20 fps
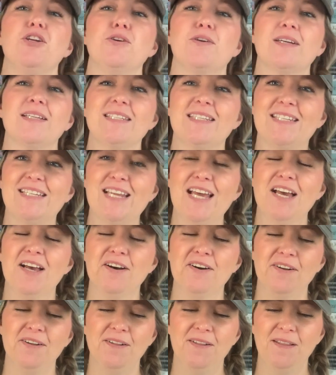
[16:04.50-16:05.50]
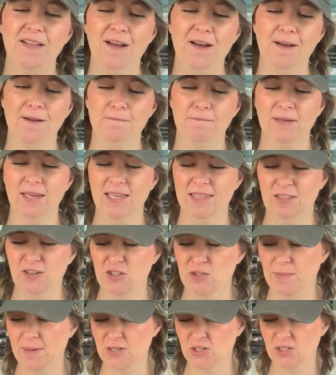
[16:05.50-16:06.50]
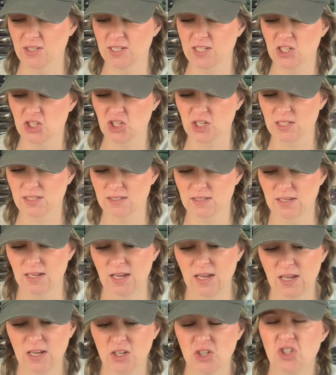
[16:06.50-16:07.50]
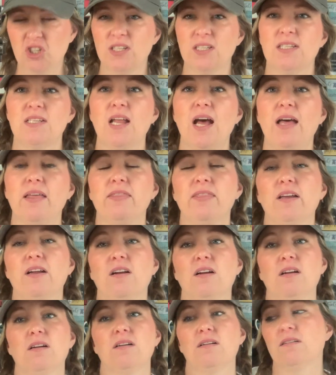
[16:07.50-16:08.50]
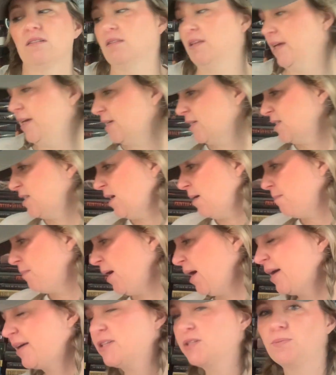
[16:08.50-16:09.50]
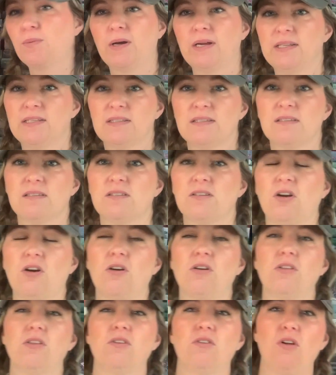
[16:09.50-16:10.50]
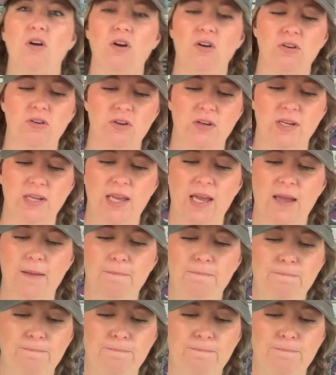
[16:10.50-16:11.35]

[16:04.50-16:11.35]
can still get their special editions. Just not their like sub box ones are a little harder to get.